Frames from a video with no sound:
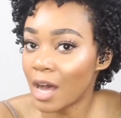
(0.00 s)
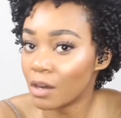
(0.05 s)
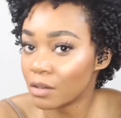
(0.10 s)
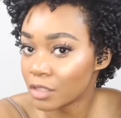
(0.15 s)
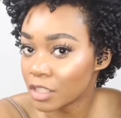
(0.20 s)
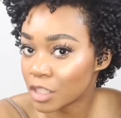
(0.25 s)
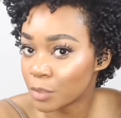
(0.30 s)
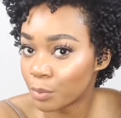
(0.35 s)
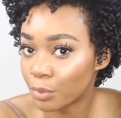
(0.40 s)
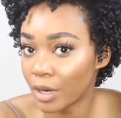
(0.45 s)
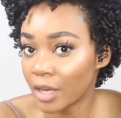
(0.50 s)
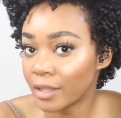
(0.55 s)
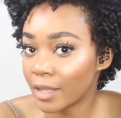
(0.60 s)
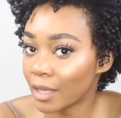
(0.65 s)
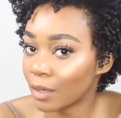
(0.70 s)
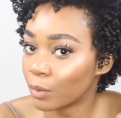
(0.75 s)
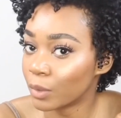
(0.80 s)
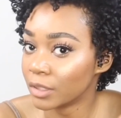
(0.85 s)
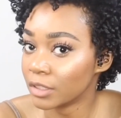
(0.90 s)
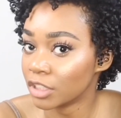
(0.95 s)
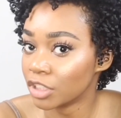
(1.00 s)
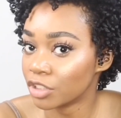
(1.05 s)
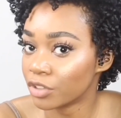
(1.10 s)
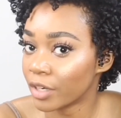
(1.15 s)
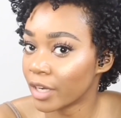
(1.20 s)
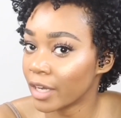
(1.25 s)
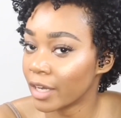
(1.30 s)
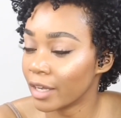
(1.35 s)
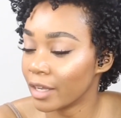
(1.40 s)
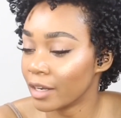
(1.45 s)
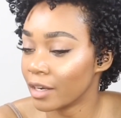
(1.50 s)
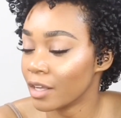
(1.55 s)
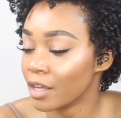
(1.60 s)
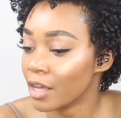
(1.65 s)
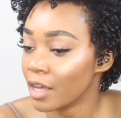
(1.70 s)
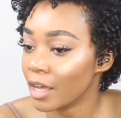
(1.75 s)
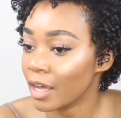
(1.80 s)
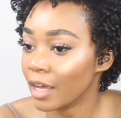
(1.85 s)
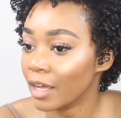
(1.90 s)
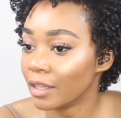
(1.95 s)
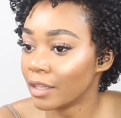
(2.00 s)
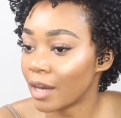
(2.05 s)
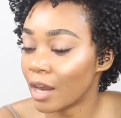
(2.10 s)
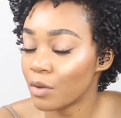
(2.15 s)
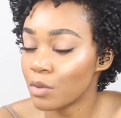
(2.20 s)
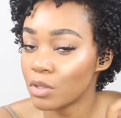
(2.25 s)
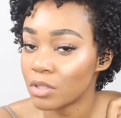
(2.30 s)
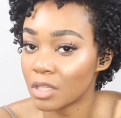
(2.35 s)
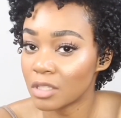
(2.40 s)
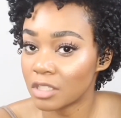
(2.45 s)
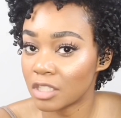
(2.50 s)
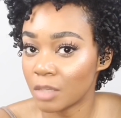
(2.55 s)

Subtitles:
I'll just spray that one strand and then I'll use a